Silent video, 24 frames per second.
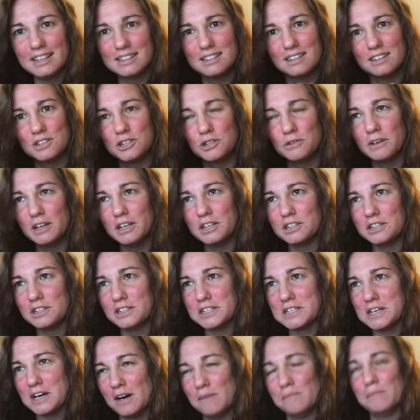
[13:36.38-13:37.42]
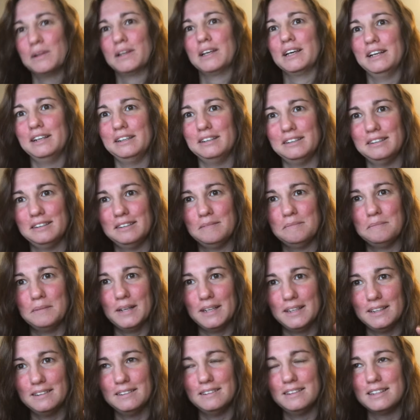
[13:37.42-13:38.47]
situation's complicated,
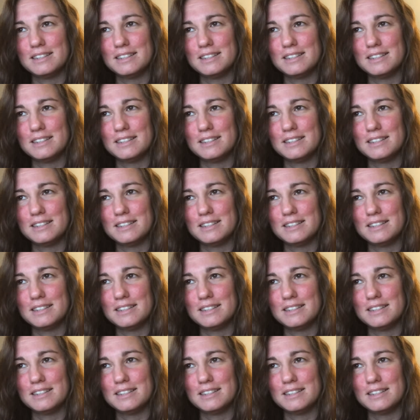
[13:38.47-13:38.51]
but